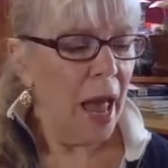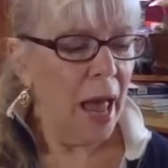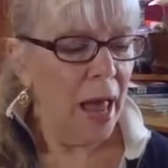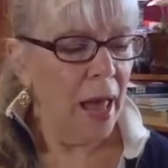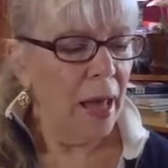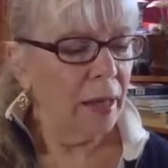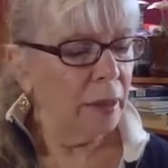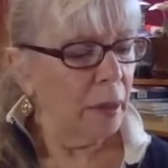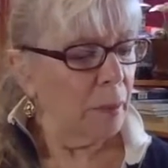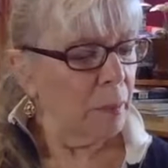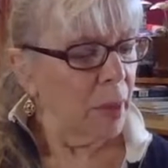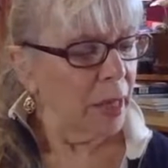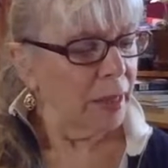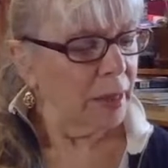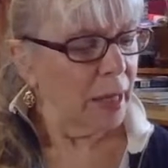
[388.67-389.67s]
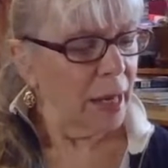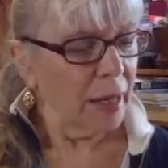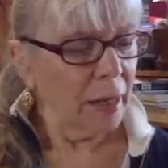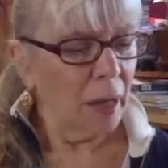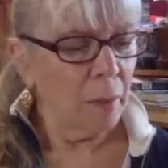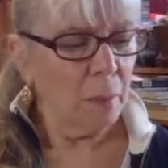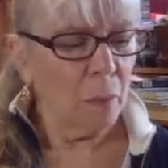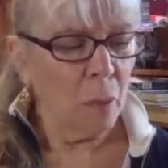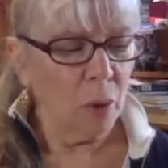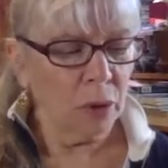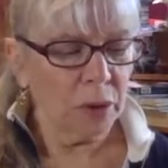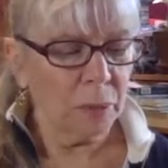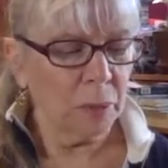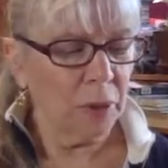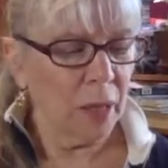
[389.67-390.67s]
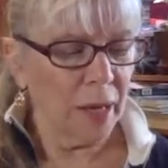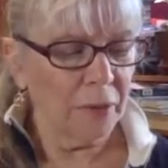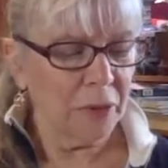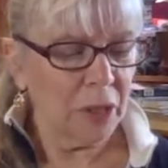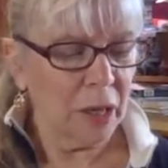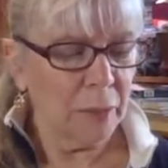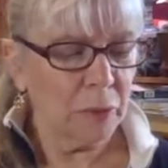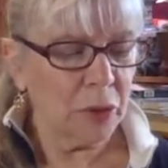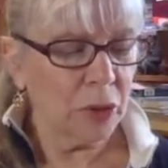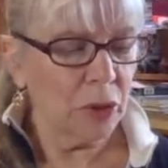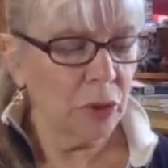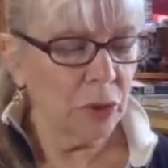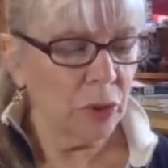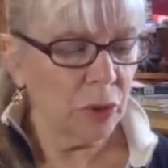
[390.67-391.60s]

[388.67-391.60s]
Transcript: and may take multiple lifetimes to do